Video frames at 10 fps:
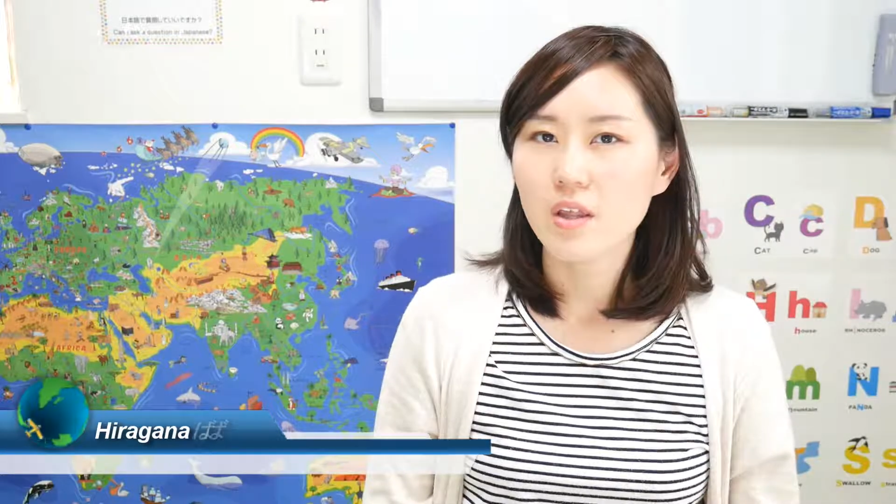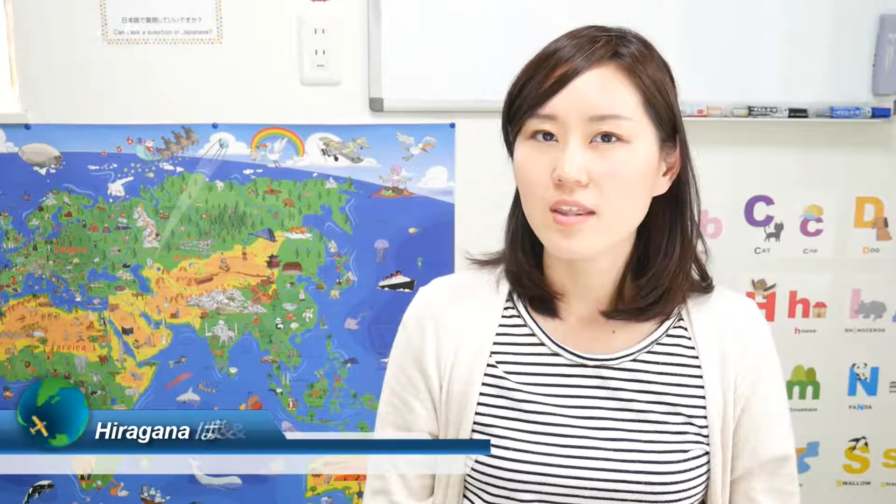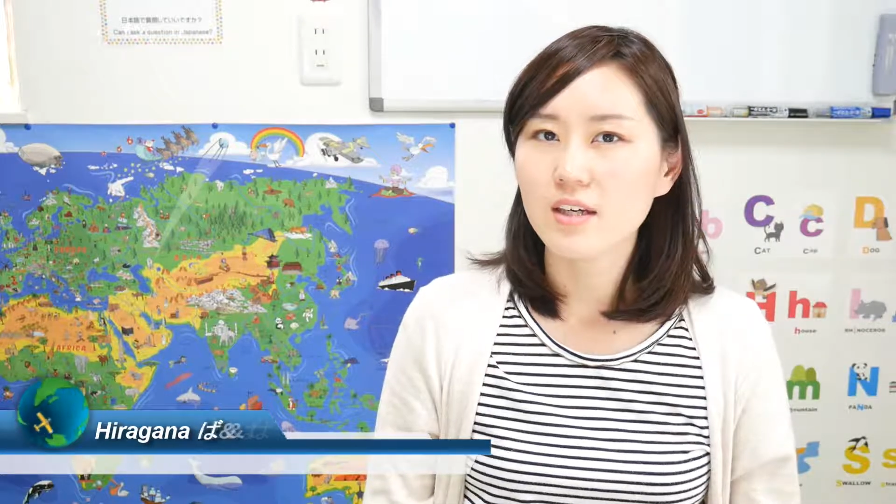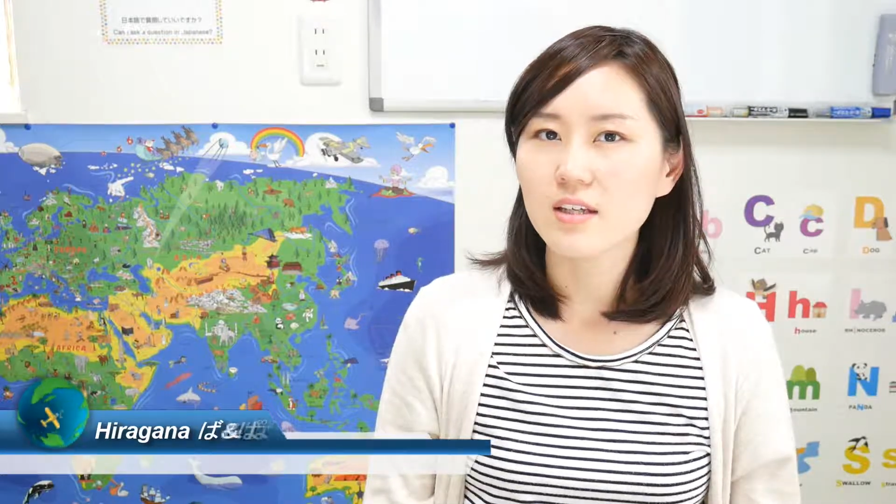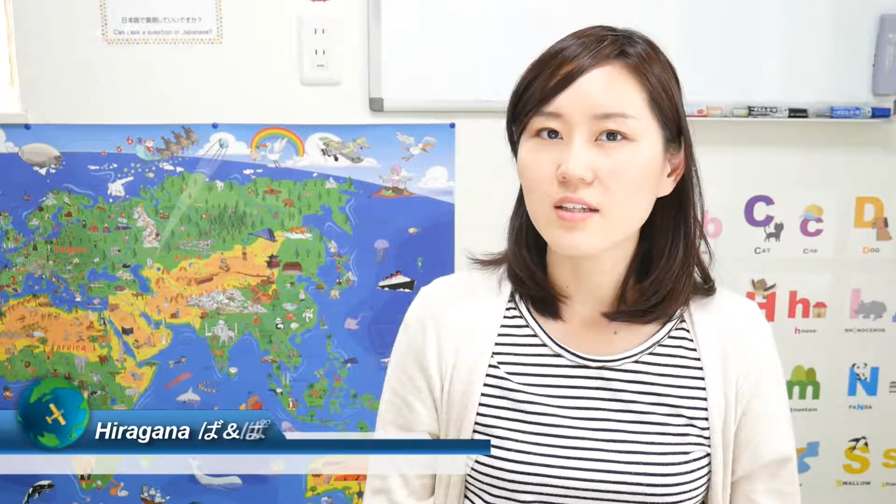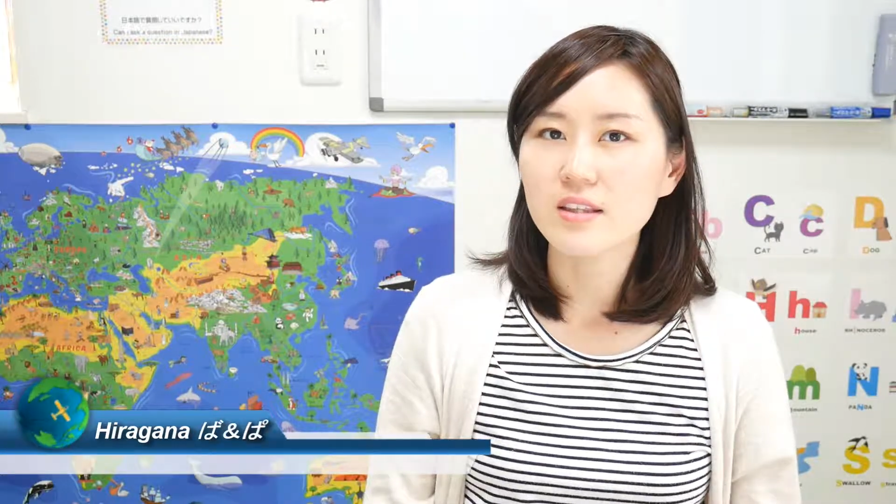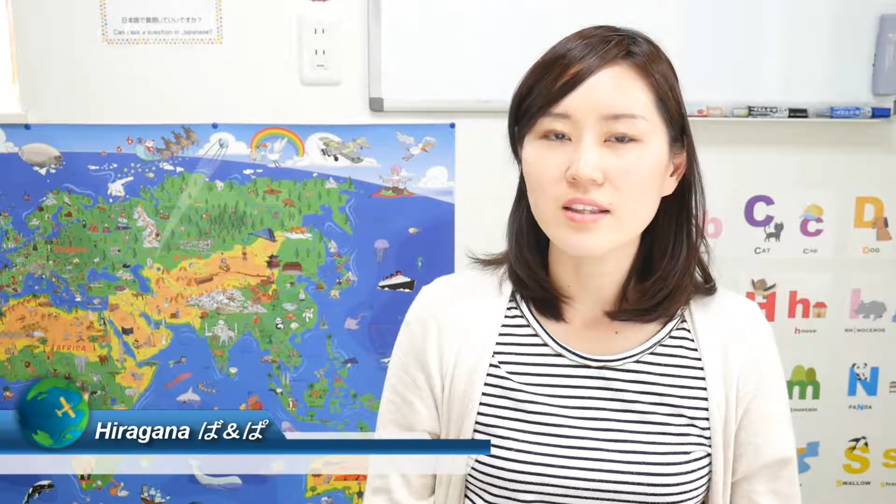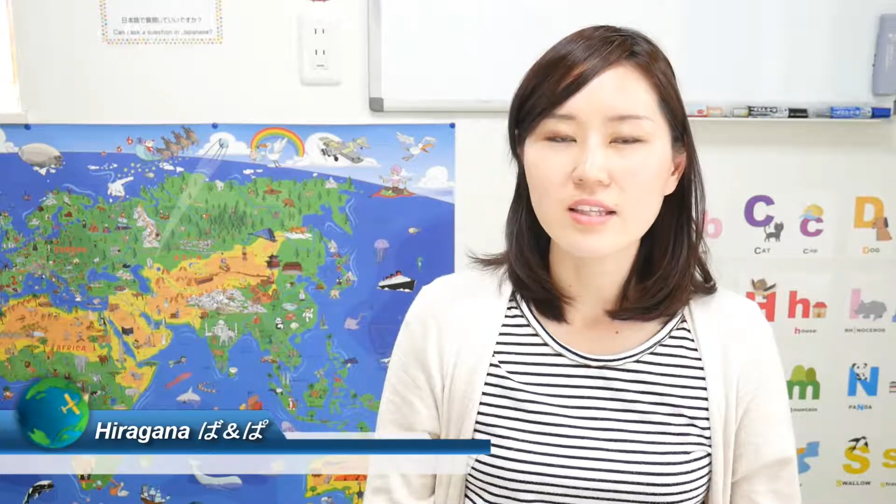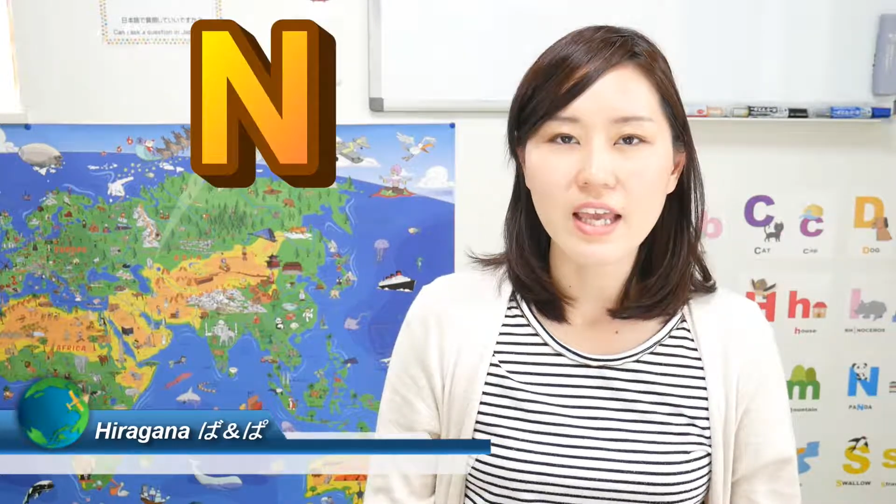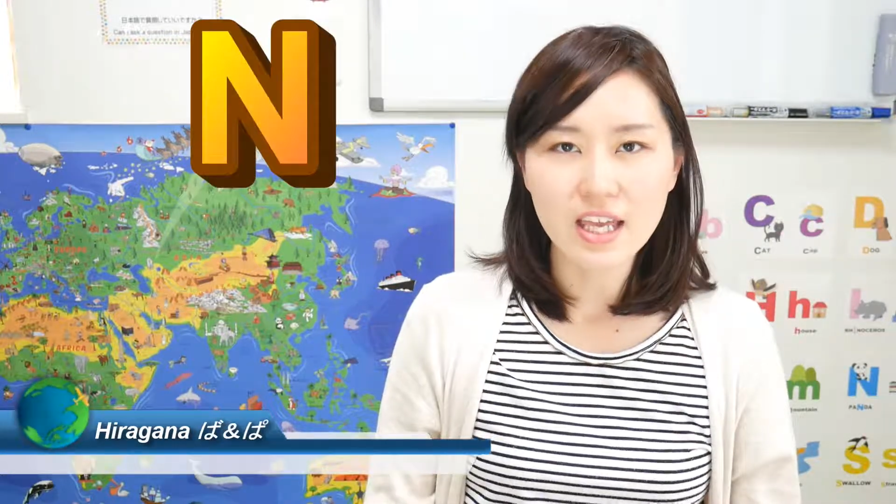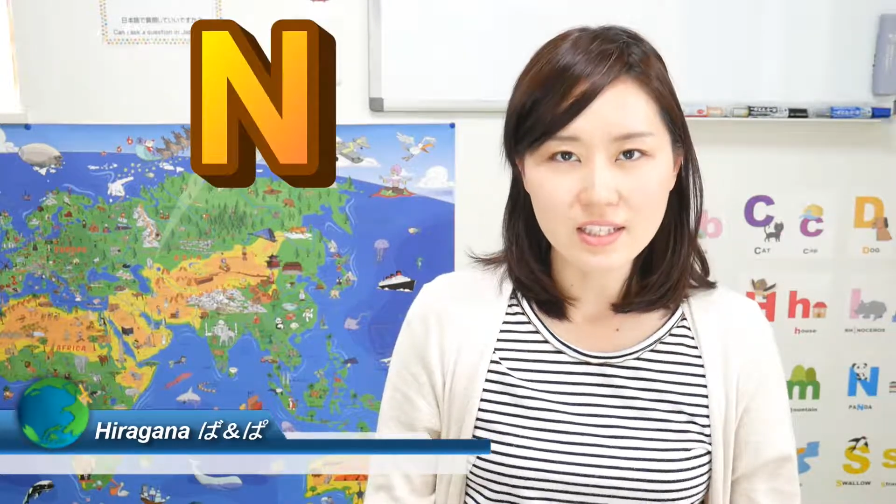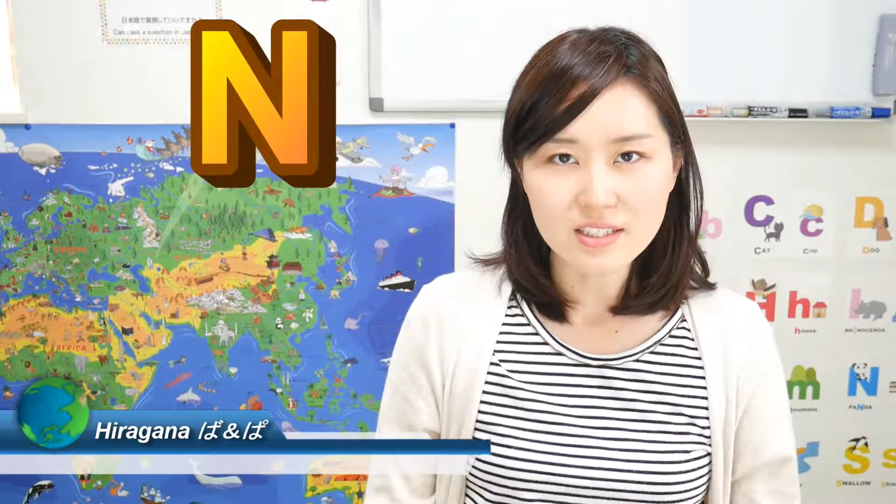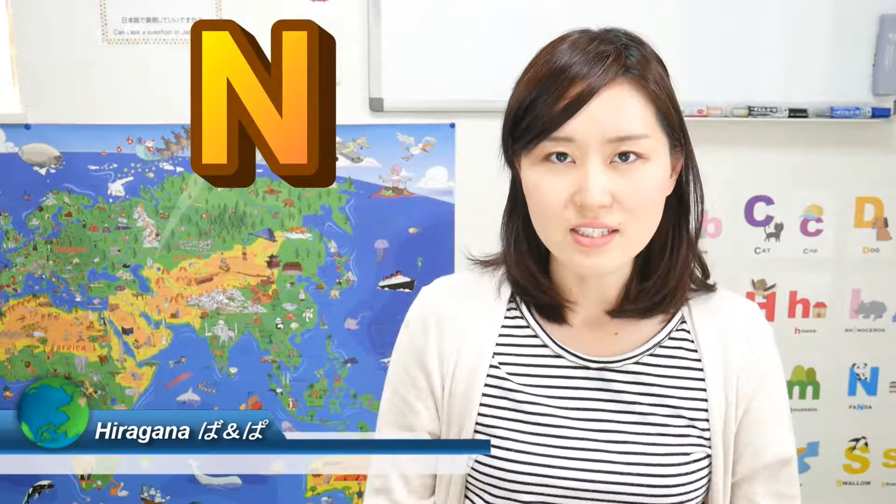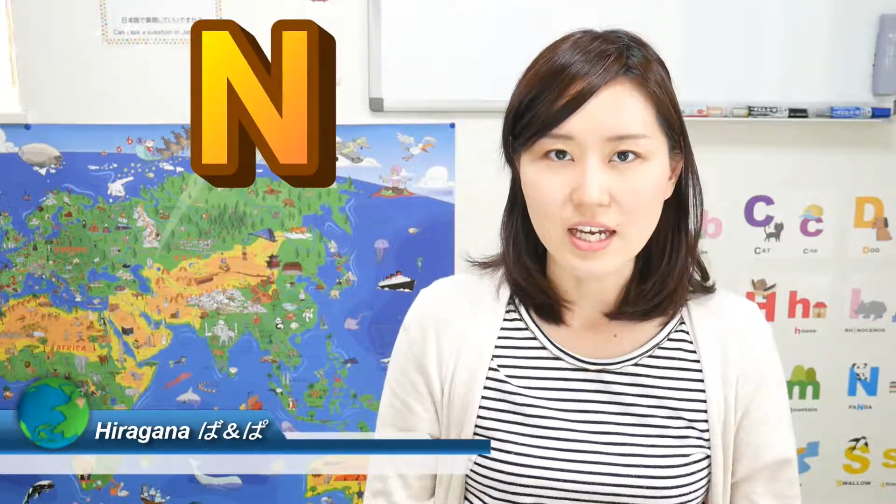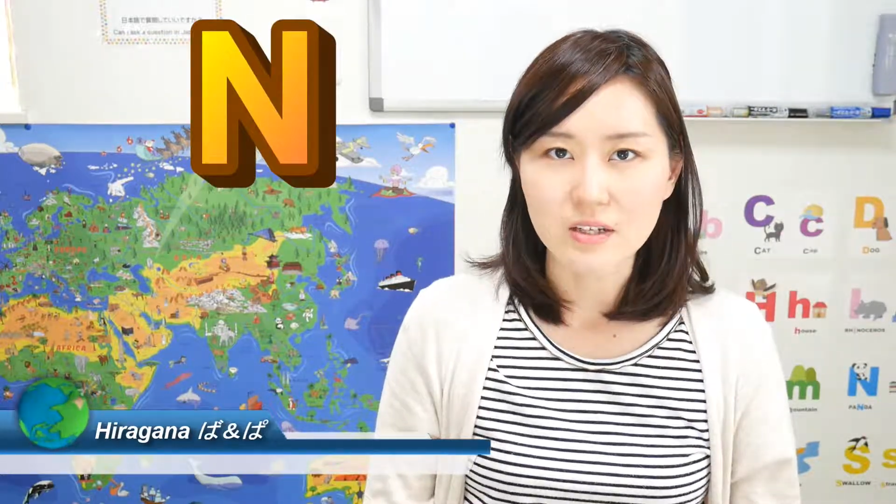the n
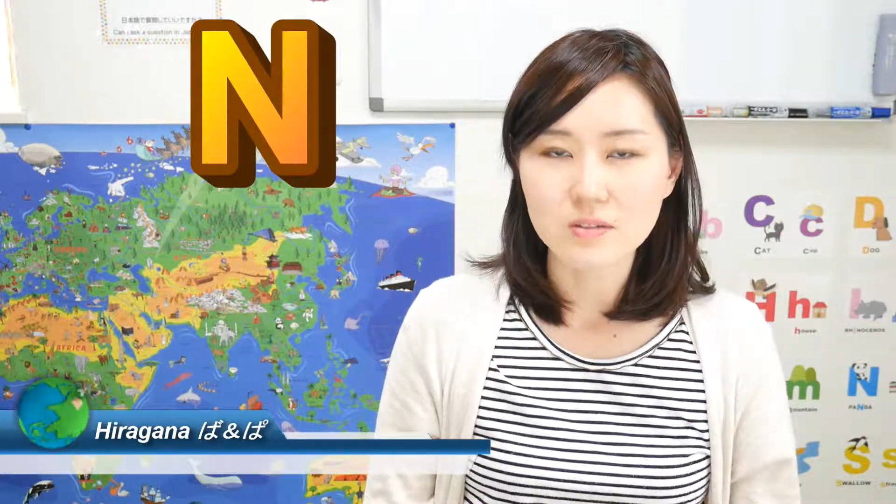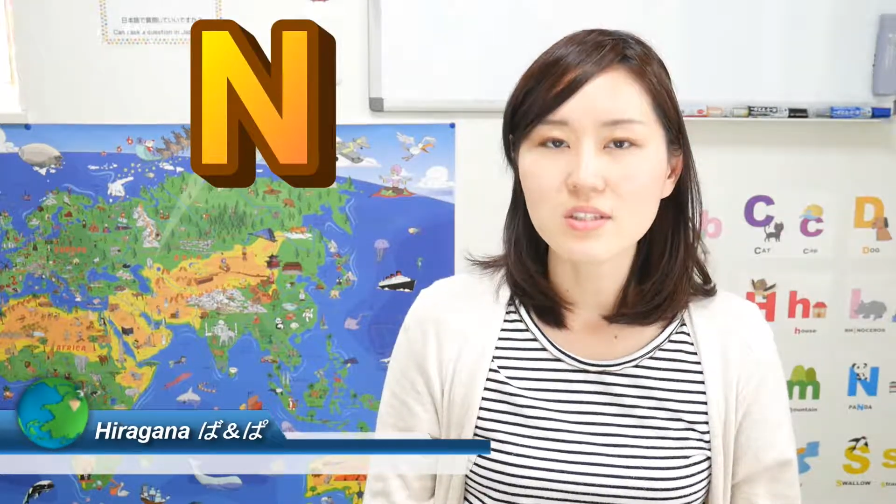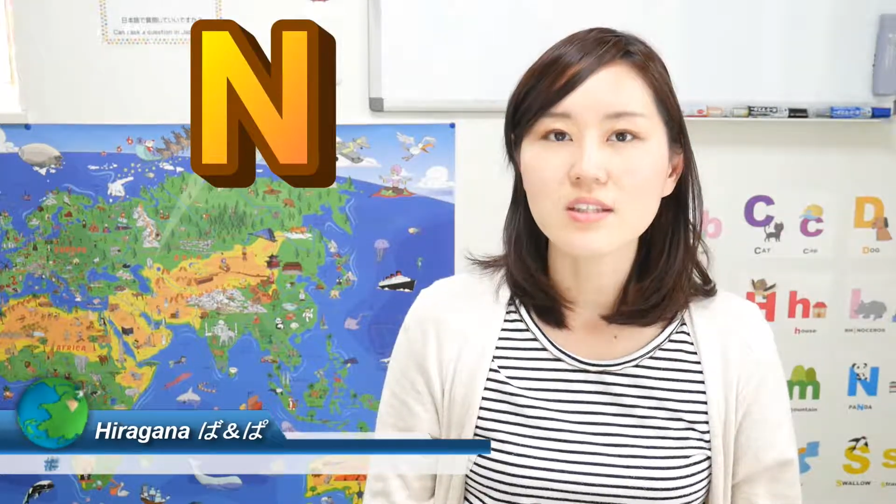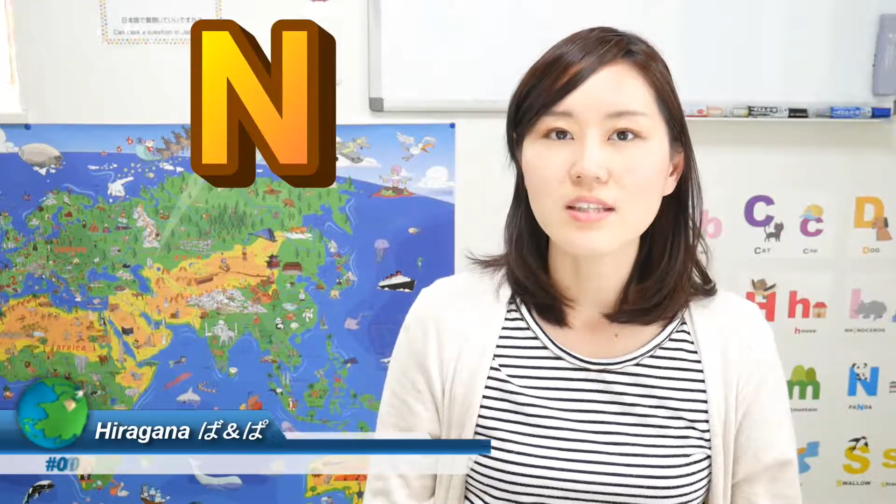sounds,